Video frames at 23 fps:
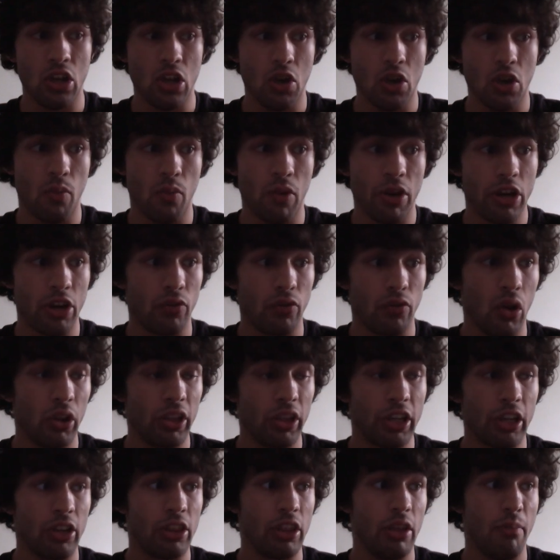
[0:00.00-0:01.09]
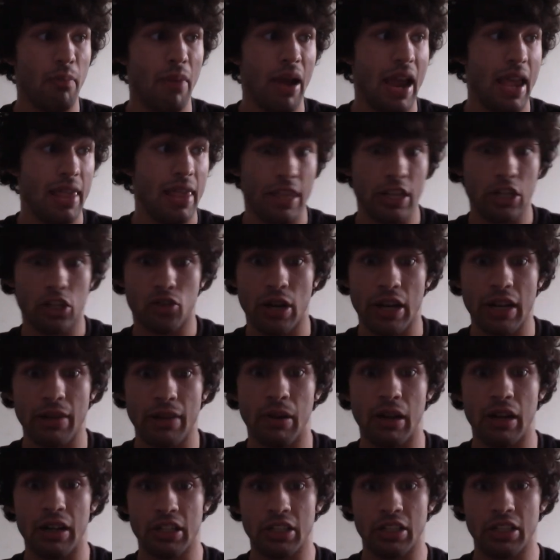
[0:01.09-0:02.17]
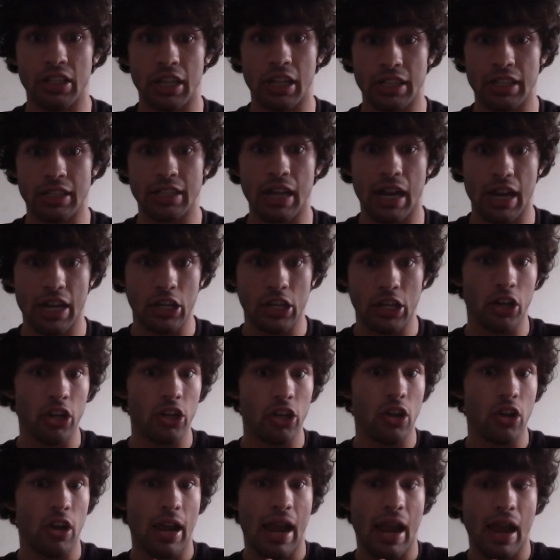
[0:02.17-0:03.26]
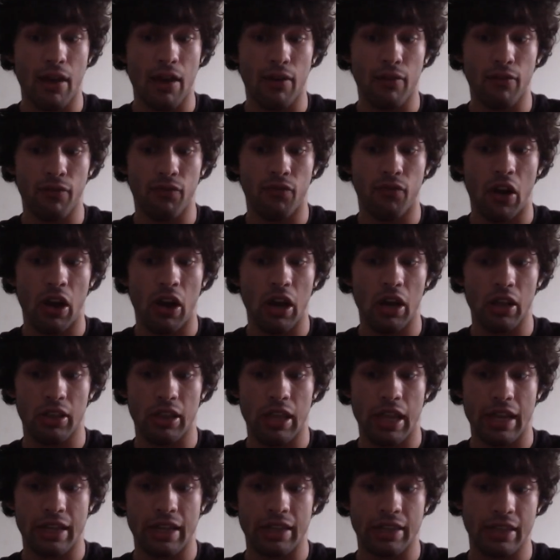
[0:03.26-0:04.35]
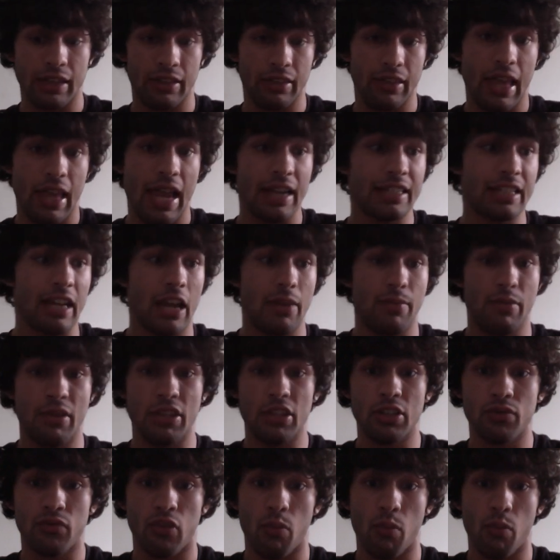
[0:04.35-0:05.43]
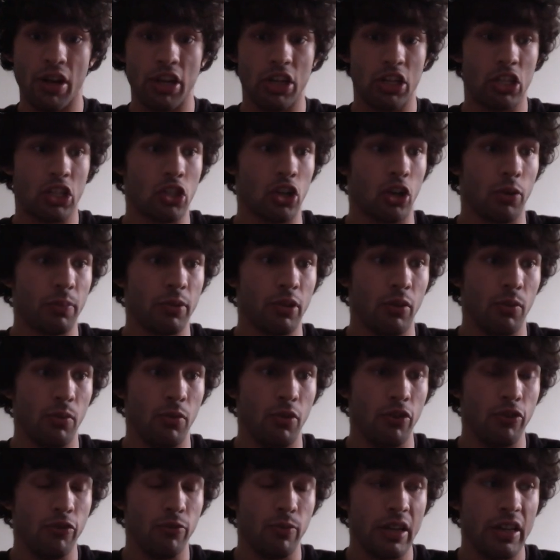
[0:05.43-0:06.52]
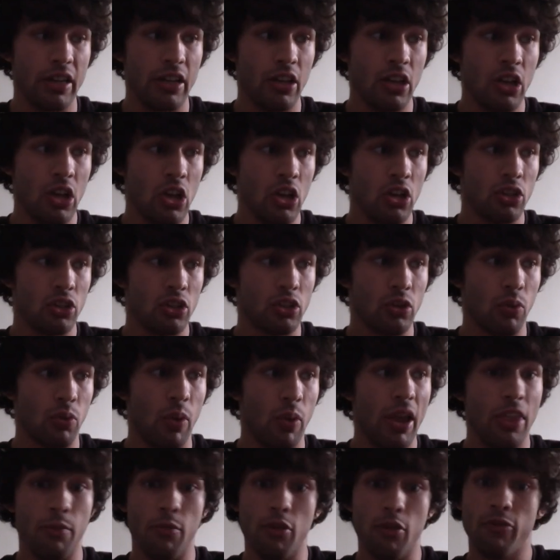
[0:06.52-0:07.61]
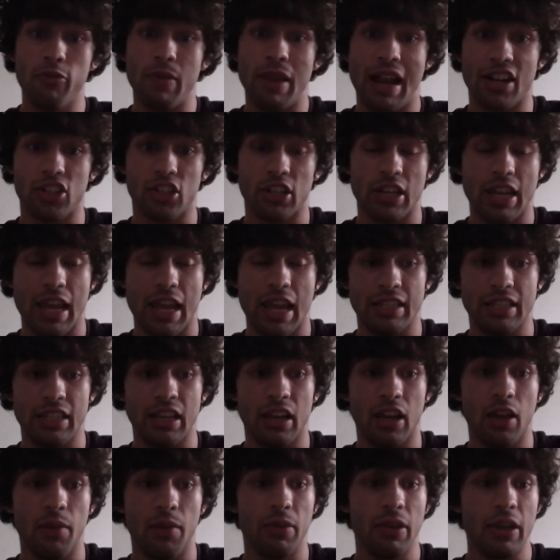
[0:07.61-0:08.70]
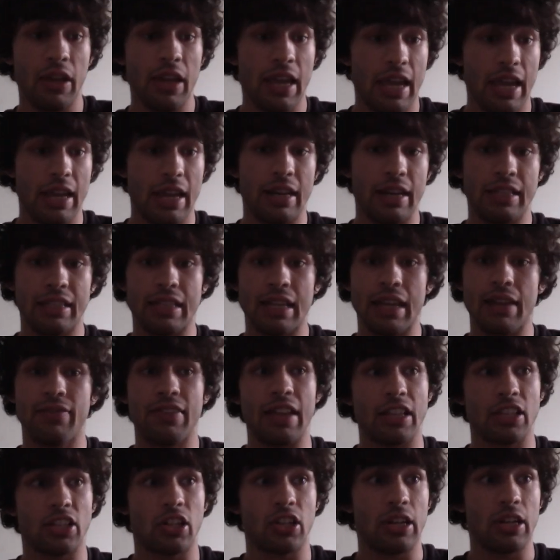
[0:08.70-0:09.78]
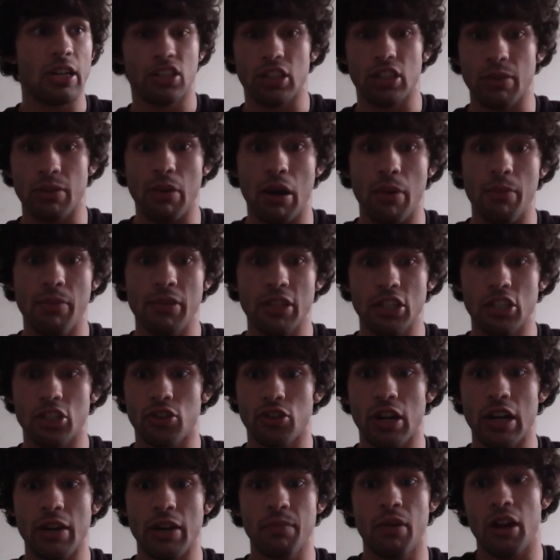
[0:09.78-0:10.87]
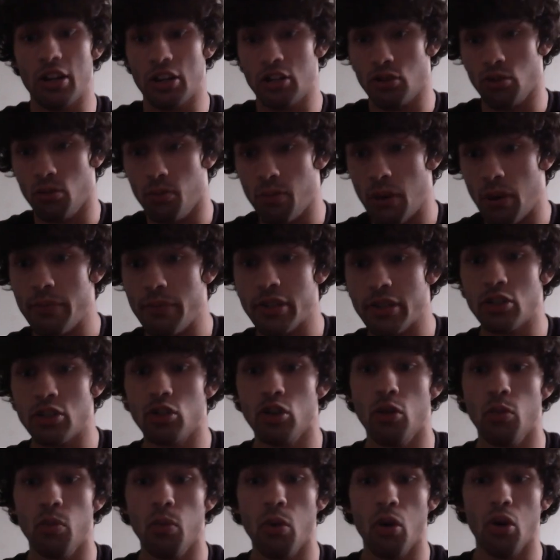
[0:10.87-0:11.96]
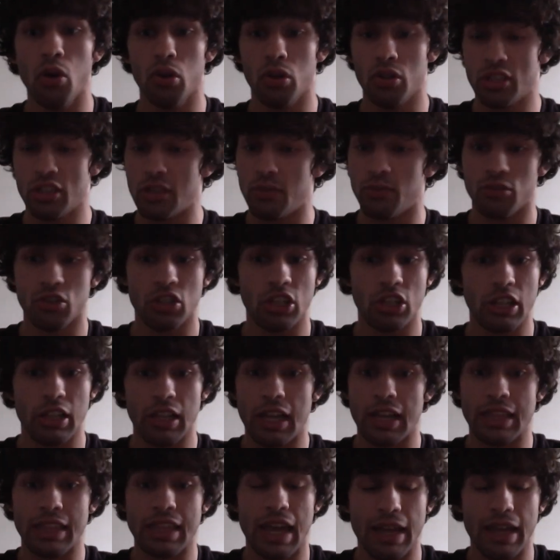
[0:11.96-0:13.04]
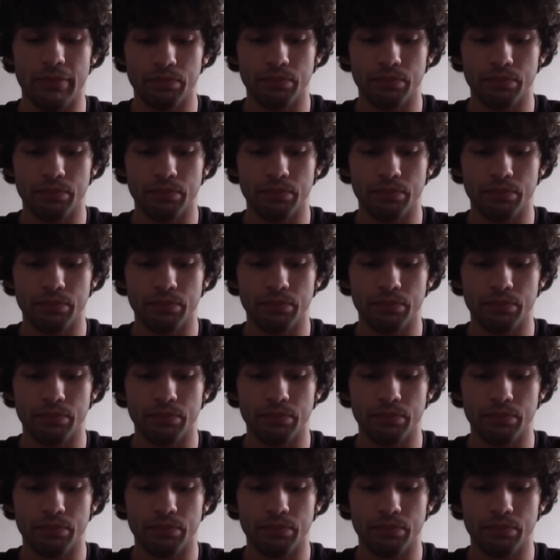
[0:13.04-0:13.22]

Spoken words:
when you're rolling on the mat and there's training partners to your side, you got to know how far like the lag time is from when you stop your movement to where the movement actually ends up, and see if that's going to actually bump into training partners or bump into a wall or some shit like that.